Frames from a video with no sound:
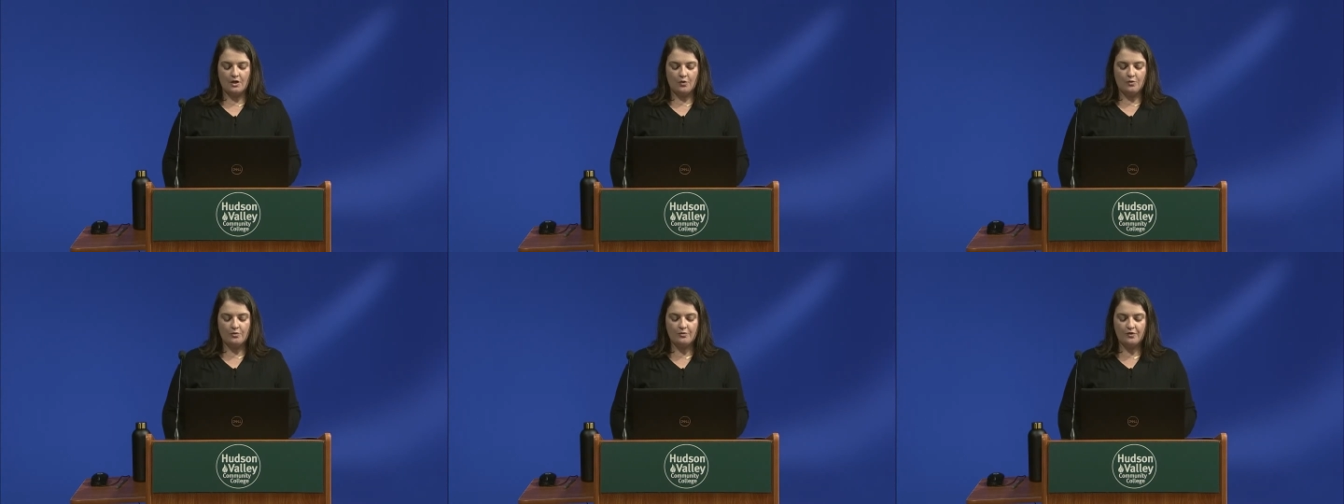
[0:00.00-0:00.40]

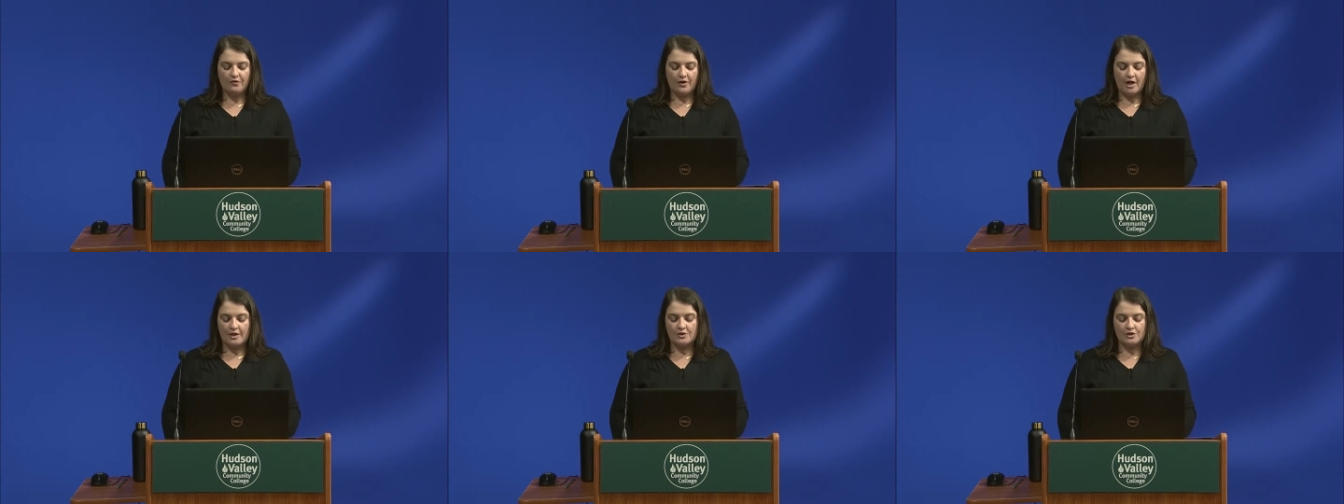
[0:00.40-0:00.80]
we'll move
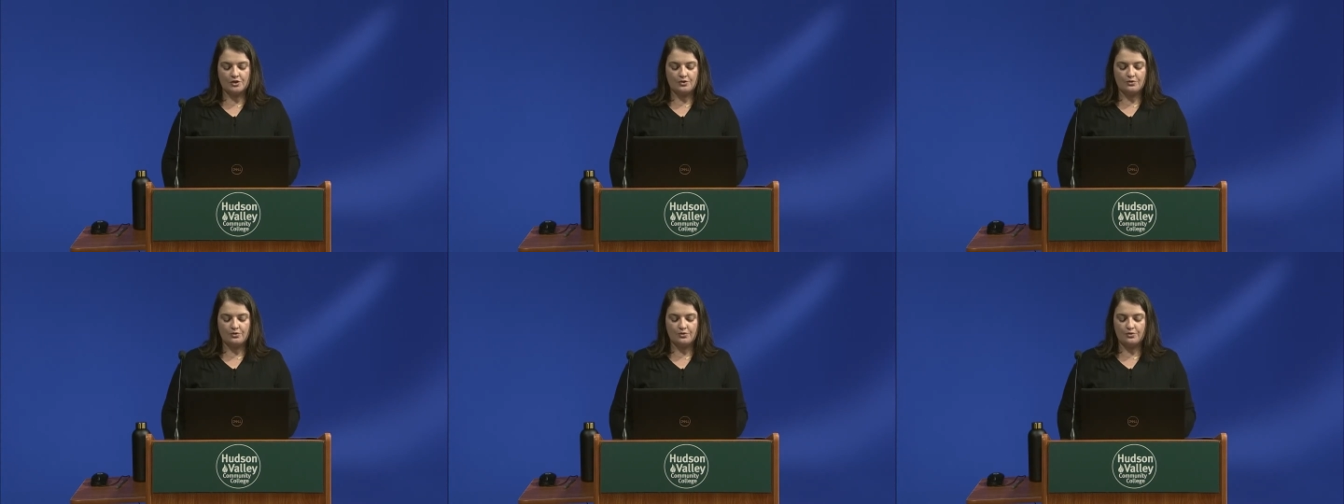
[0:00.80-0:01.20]
on
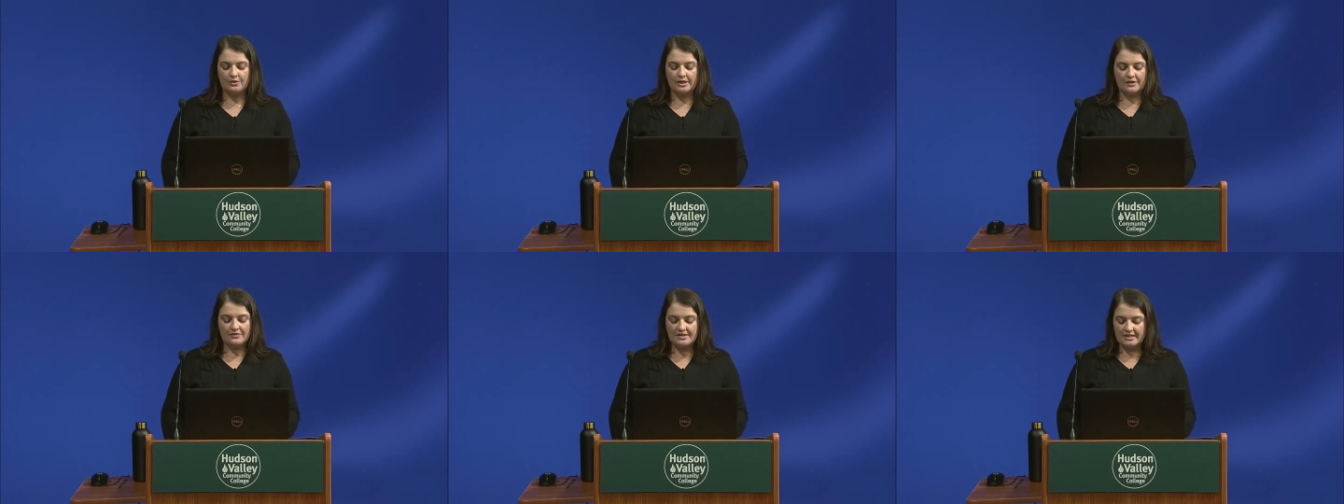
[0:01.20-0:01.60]
to who
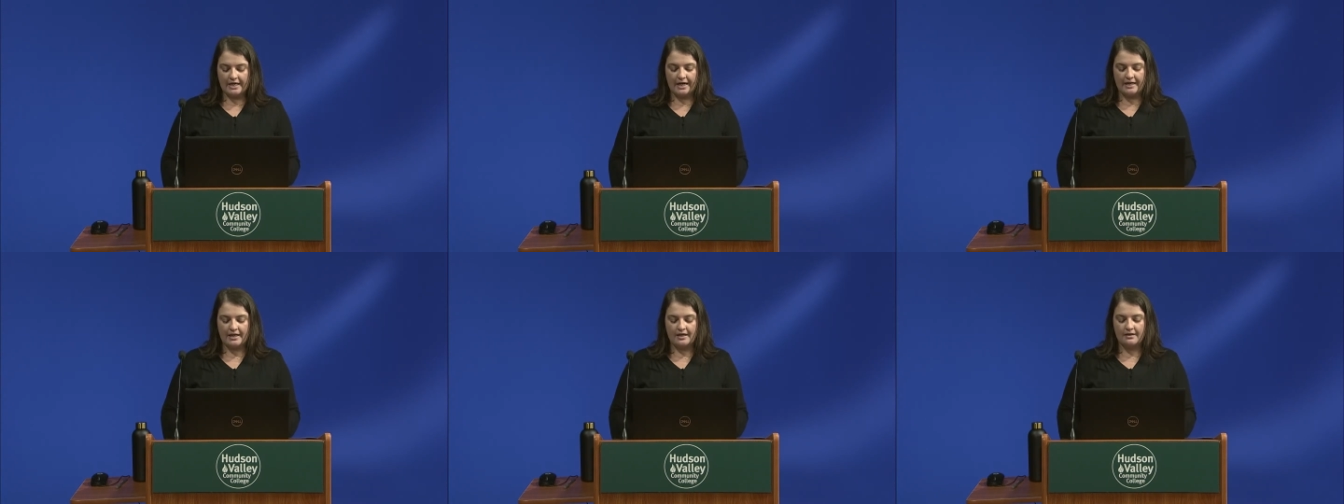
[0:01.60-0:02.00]
lives
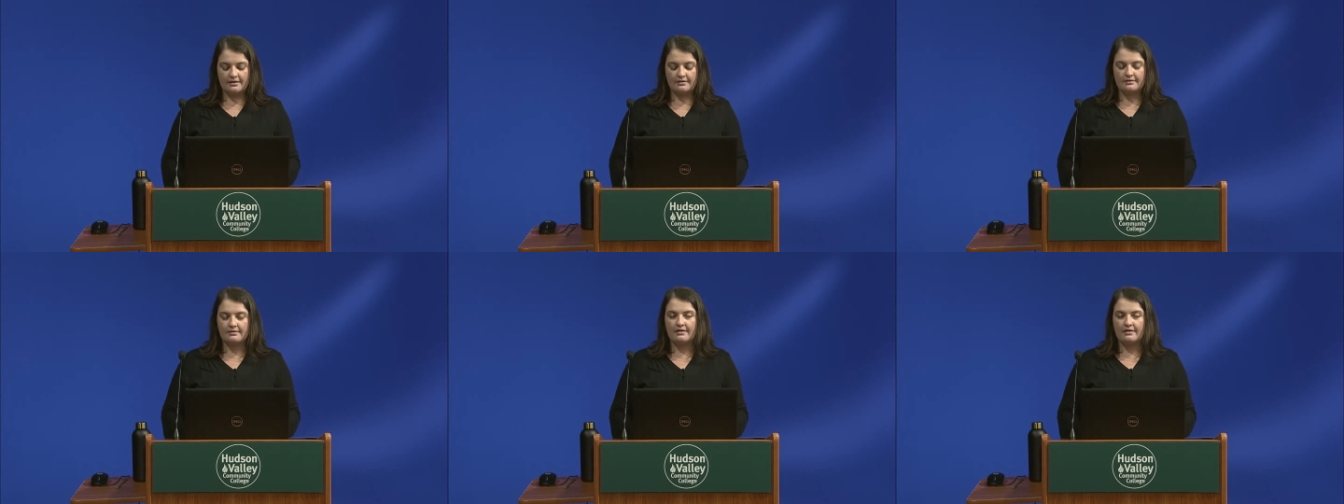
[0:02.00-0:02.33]
tiny,